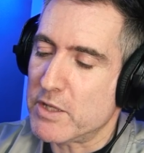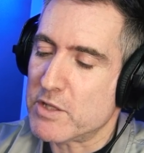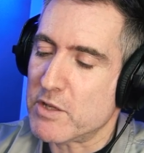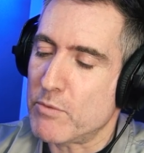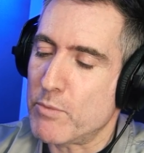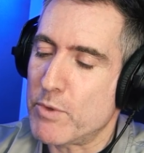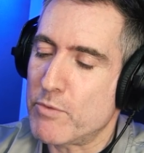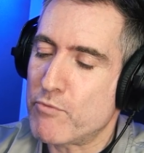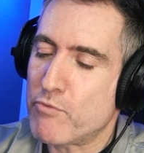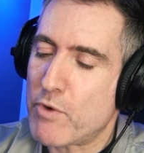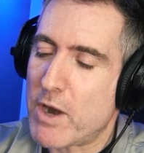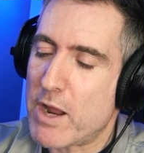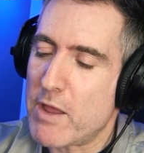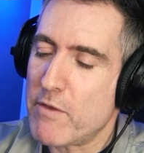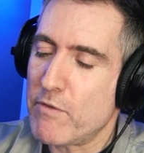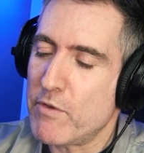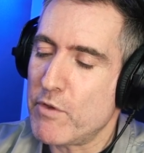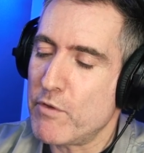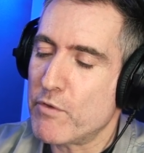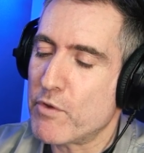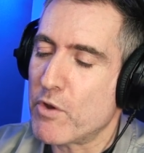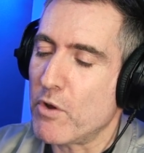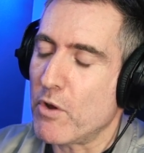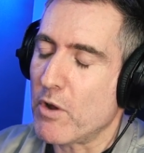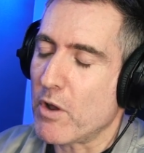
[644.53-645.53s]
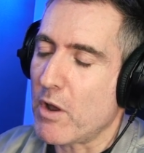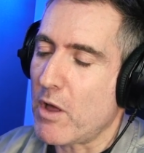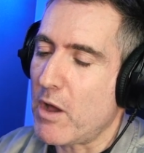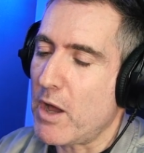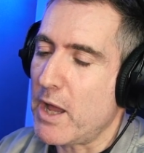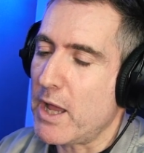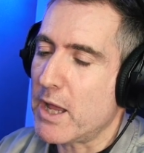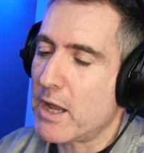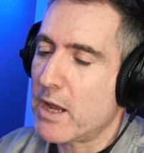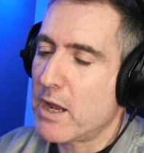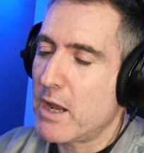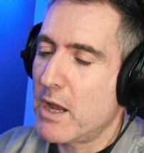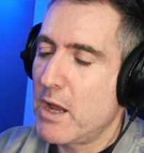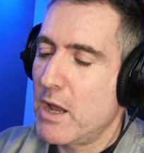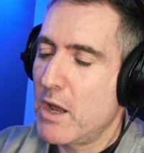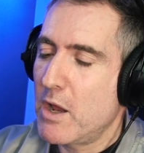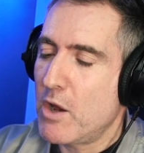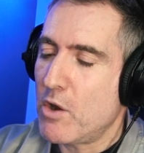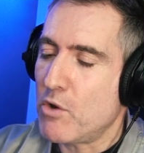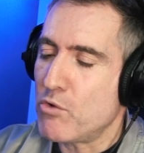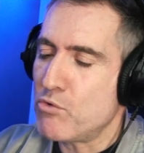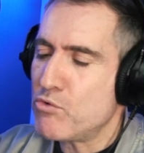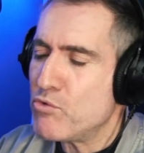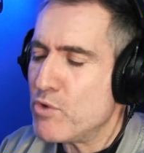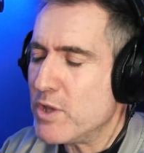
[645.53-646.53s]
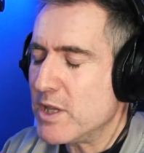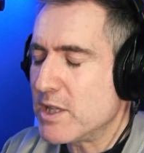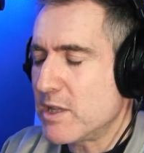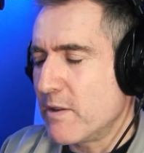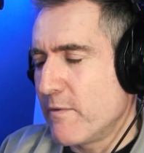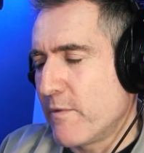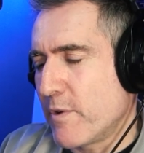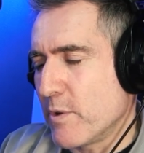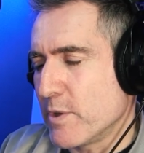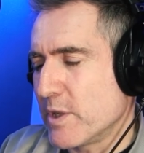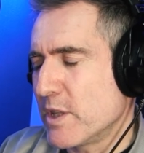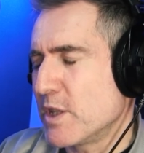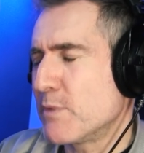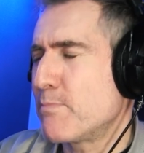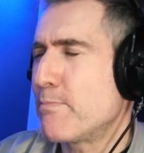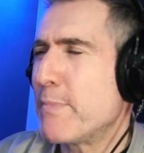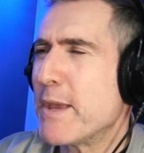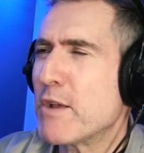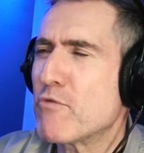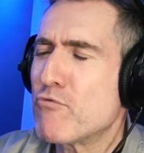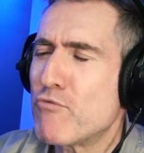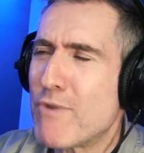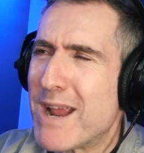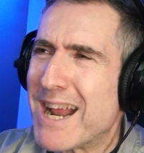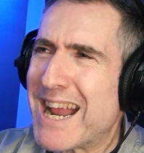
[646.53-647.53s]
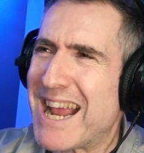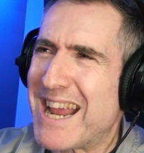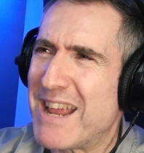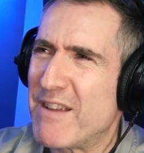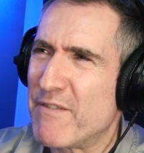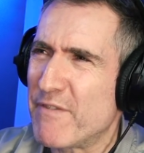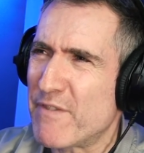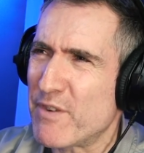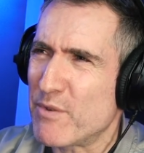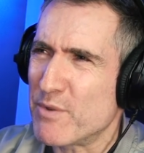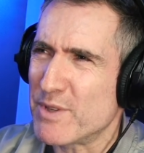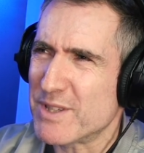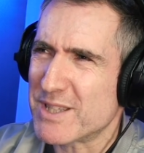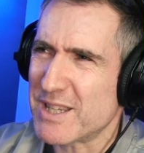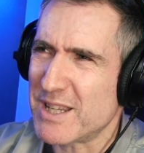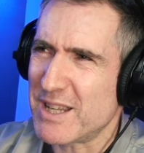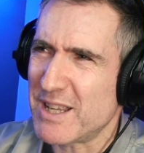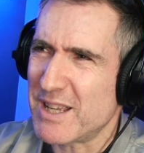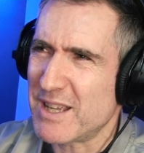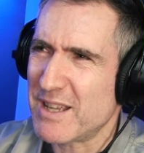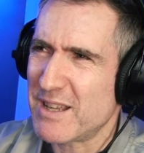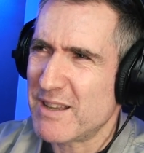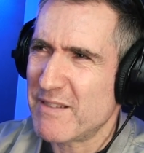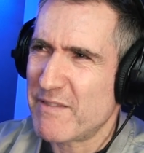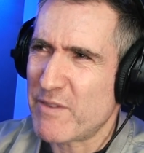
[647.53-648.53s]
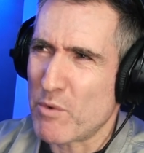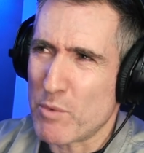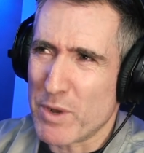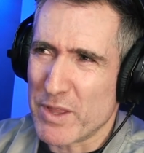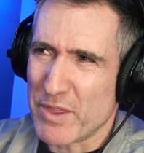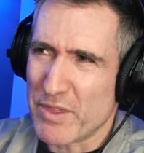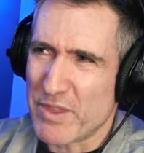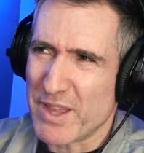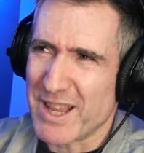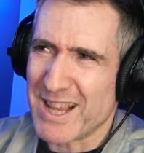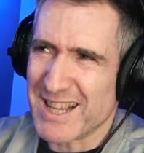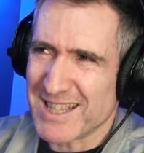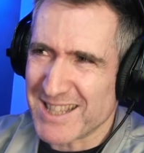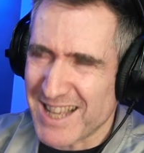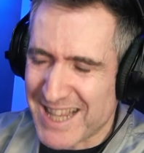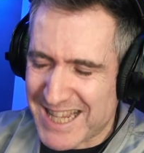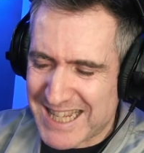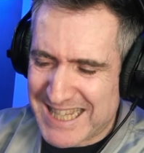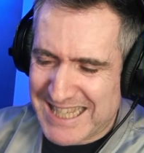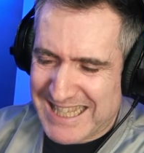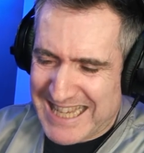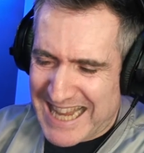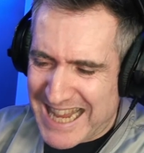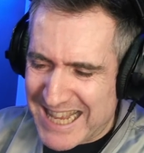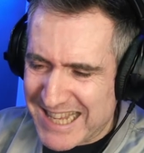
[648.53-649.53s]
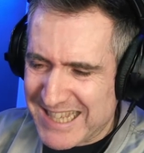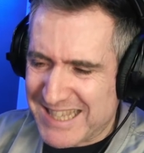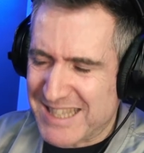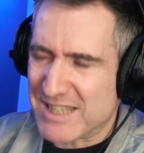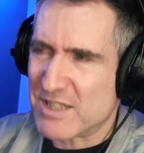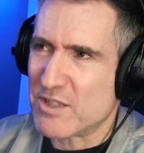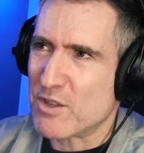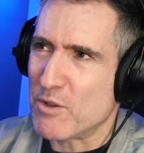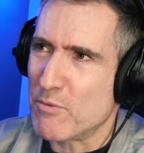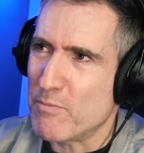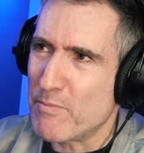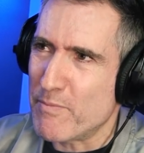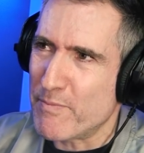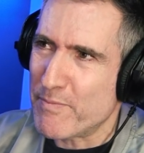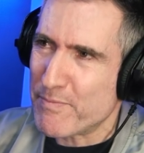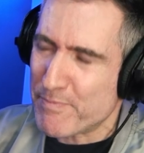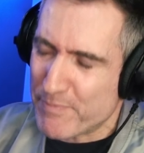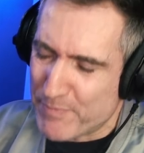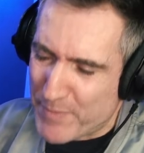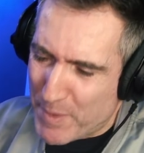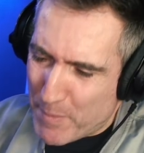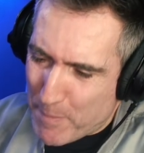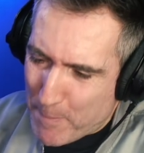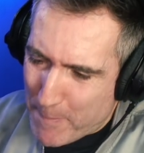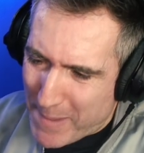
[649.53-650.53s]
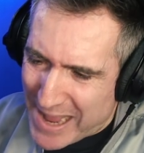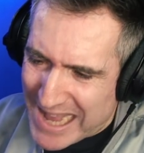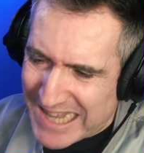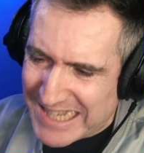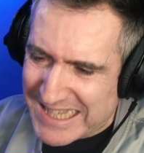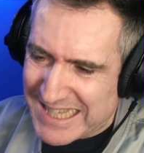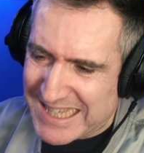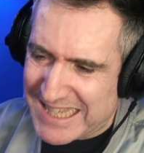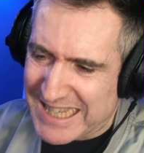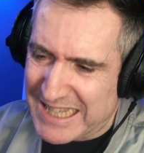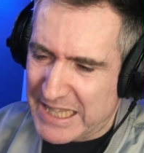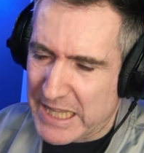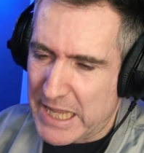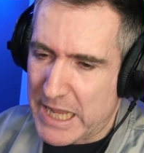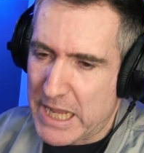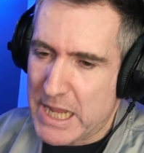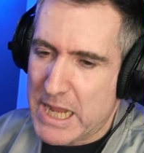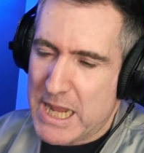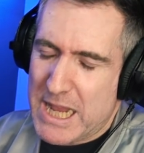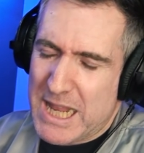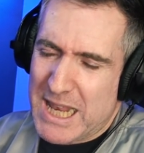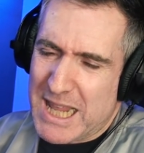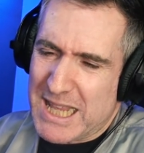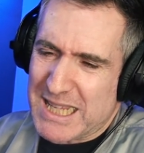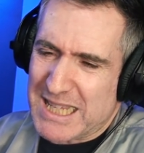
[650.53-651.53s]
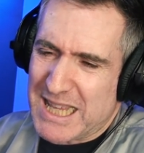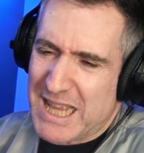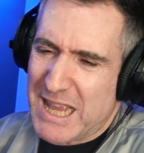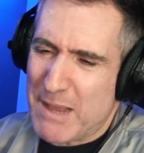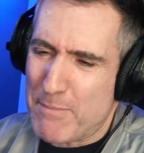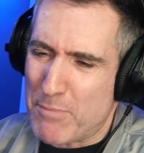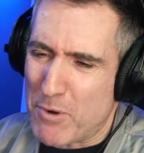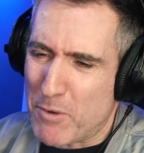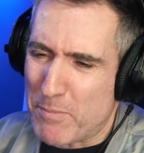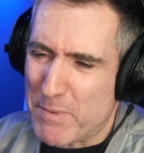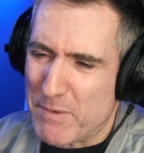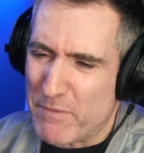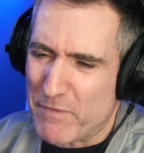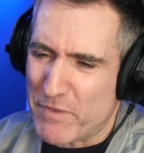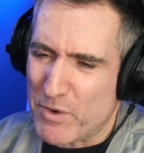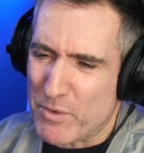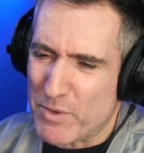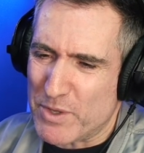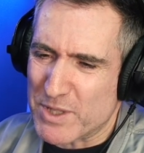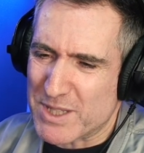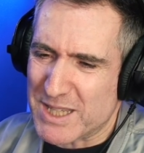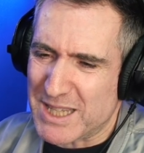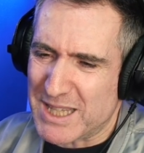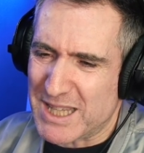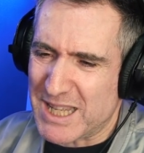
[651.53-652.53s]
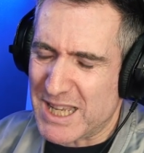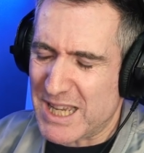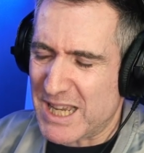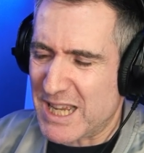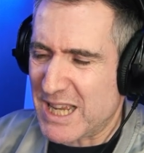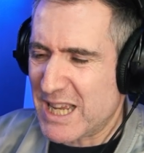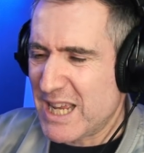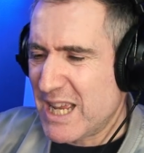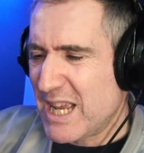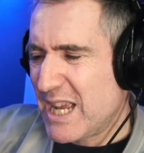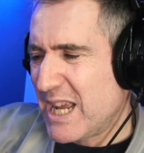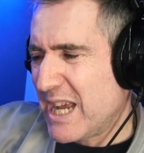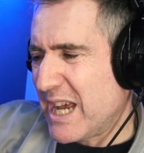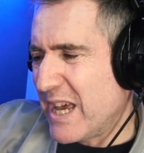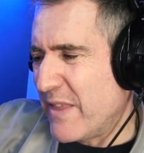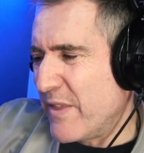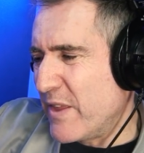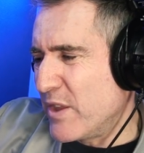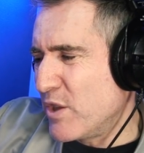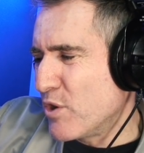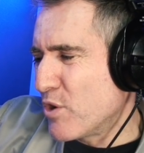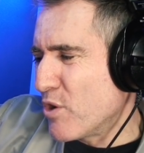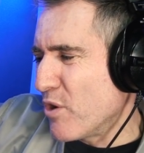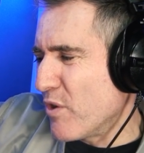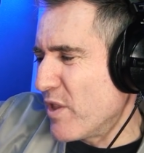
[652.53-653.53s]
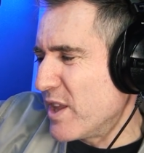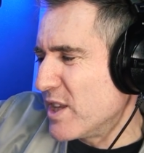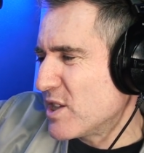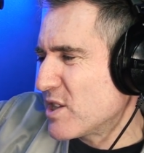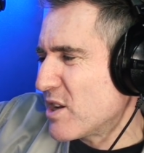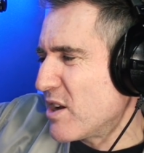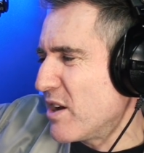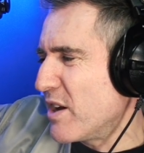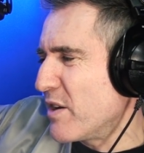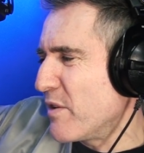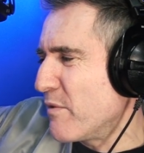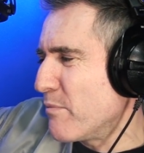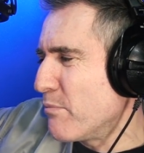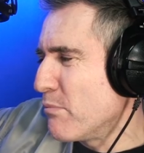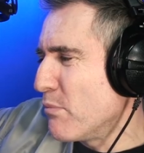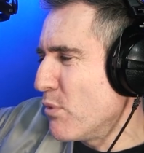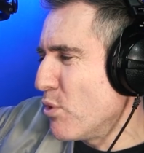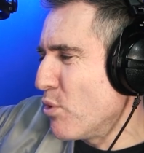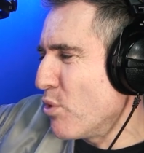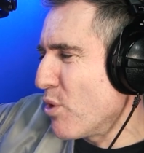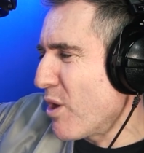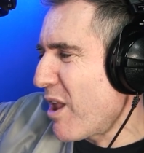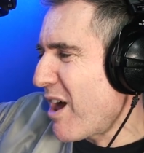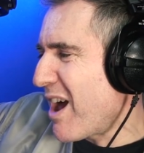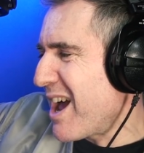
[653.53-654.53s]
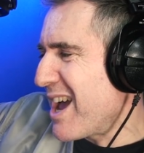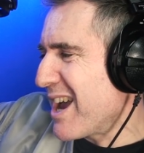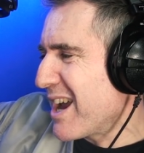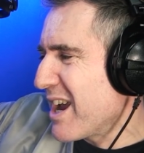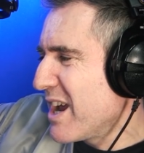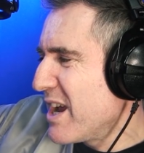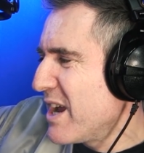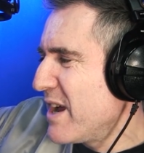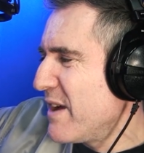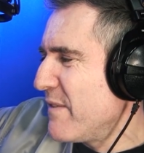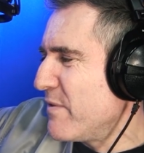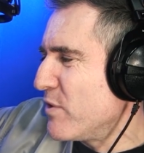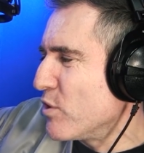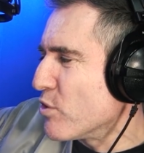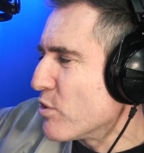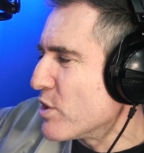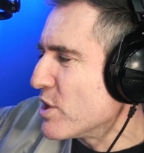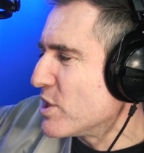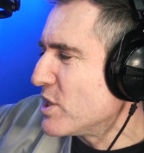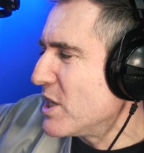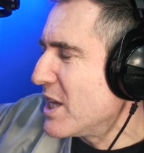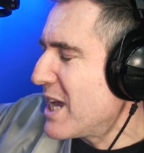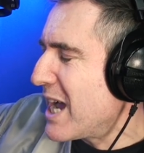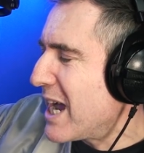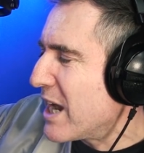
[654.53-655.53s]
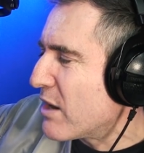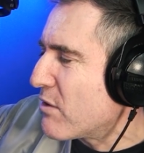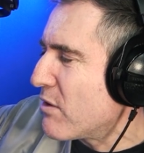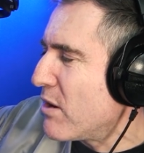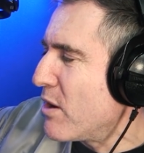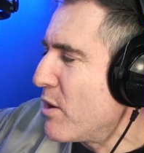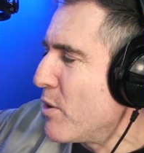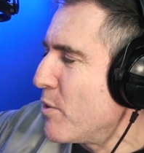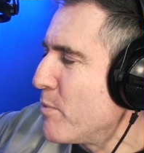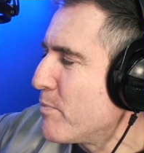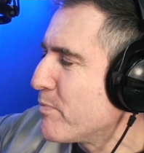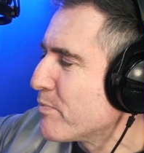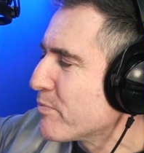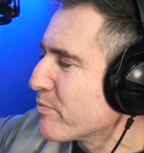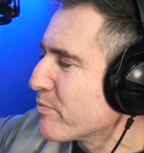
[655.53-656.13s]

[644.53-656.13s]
So with rave, you've got like all these influences, big reggae influence in it, for one thing. It's like the sound system, the bass is in there, there's the hip-hop influence in there, and then you've got this kind of more like noisy, aggro,